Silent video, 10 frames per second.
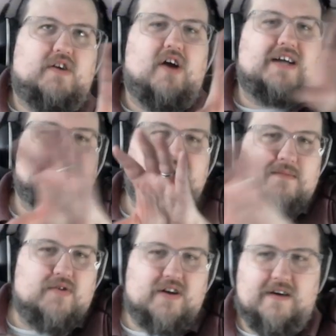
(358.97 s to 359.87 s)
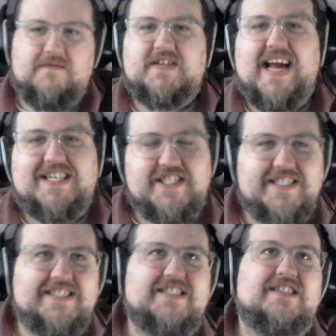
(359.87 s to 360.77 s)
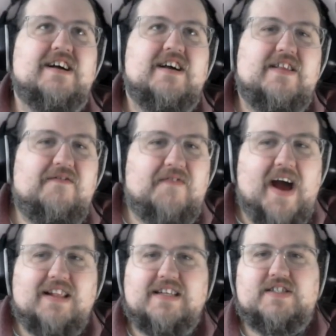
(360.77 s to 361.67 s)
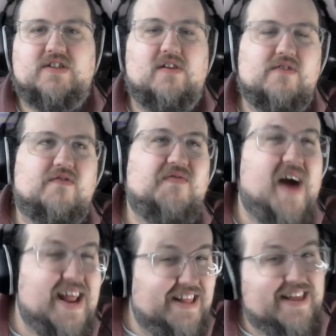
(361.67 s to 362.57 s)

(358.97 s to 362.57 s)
across a number of sketches, then finally slowly refining